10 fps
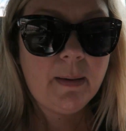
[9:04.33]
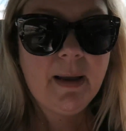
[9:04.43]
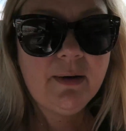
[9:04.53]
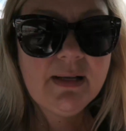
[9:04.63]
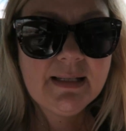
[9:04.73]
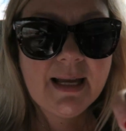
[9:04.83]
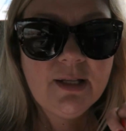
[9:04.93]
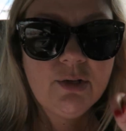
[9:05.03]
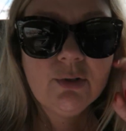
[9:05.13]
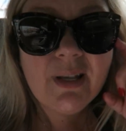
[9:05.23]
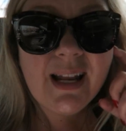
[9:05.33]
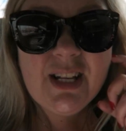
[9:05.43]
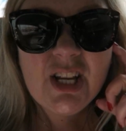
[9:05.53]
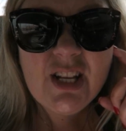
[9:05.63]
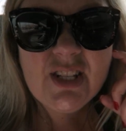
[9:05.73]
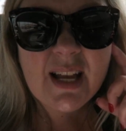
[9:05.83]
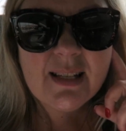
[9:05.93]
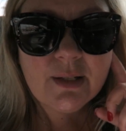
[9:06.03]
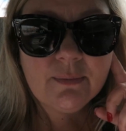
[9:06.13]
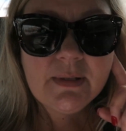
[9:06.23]
my battery's dying too, so I gotta change
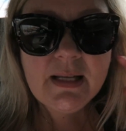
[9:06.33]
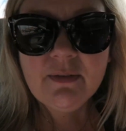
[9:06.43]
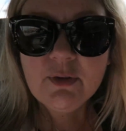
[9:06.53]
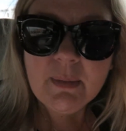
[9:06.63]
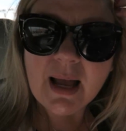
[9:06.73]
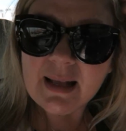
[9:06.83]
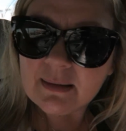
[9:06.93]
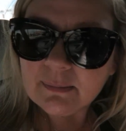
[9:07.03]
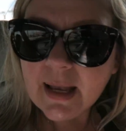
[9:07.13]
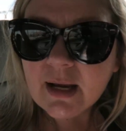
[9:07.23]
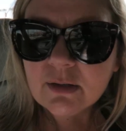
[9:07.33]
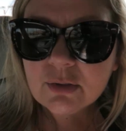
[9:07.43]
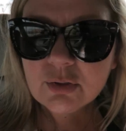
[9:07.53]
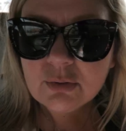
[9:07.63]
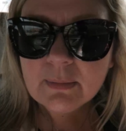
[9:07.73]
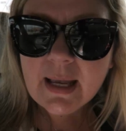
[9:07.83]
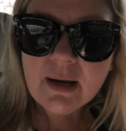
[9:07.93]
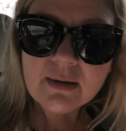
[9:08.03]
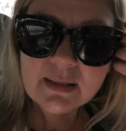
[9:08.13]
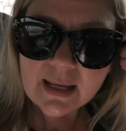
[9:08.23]
that. So see you in a few minutes. My hair, so my
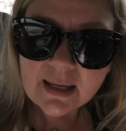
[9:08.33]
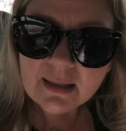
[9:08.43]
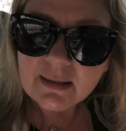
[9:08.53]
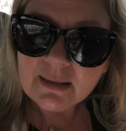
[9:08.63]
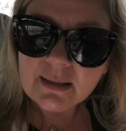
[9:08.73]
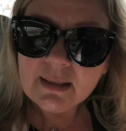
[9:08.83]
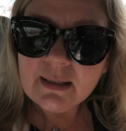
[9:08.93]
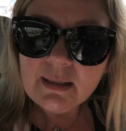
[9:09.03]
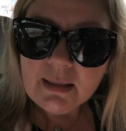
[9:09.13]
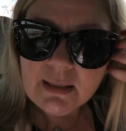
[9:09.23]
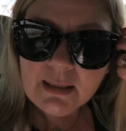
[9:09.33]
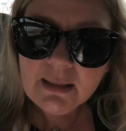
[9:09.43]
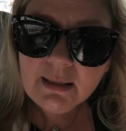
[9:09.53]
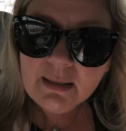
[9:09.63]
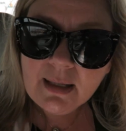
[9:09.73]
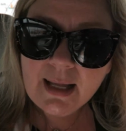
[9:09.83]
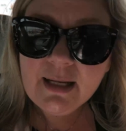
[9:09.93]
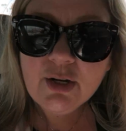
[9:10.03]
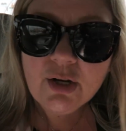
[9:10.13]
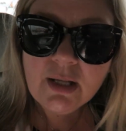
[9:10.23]
hair is like uh, I
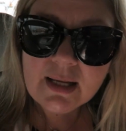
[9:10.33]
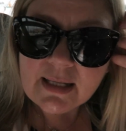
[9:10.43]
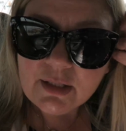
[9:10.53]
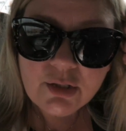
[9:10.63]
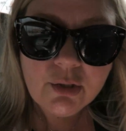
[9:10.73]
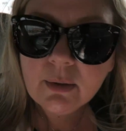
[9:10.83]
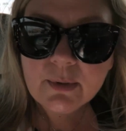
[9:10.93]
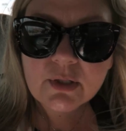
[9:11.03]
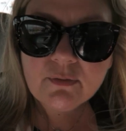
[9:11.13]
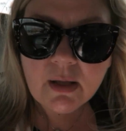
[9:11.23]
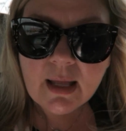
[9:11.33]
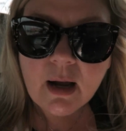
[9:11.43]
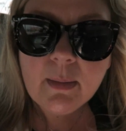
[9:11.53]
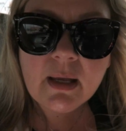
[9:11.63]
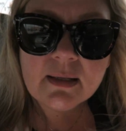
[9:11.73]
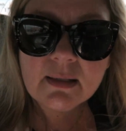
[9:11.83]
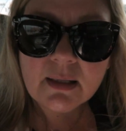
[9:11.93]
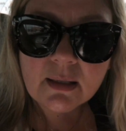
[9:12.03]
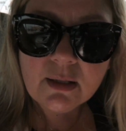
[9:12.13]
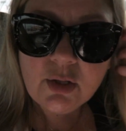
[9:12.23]
didn't curl it because I knew it would just fall out because of
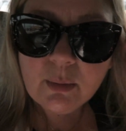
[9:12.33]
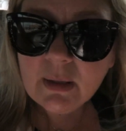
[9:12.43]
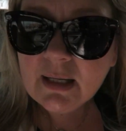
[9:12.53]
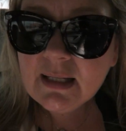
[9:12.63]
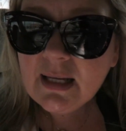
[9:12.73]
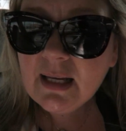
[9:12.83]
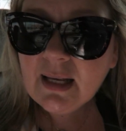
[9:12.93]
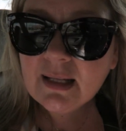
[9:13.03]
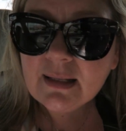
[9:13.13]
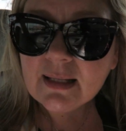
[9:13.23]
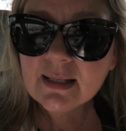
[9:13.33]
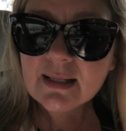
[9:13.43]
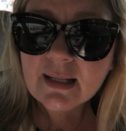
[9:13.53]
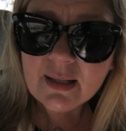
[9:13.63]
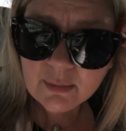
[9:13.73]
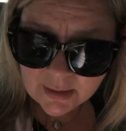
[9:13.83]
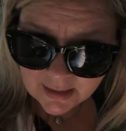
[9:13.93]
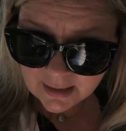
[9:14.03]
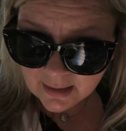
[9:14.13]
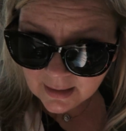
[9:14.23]
the humidity and that's exactly
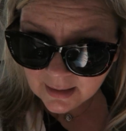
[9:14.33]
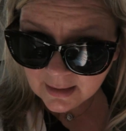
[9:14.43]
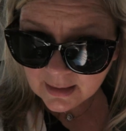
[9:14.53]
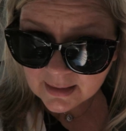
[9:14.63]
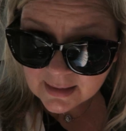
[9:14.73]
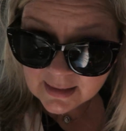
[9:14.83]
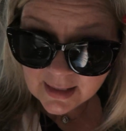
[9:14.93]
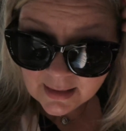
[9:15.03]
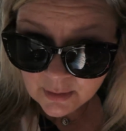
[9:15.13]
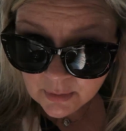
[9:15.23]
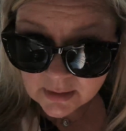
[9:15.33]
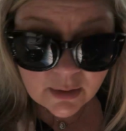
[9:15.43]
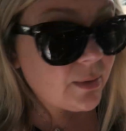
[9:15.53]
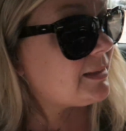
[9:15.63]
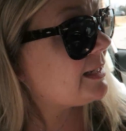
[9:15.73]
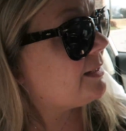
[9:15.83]
what that's exactly what is going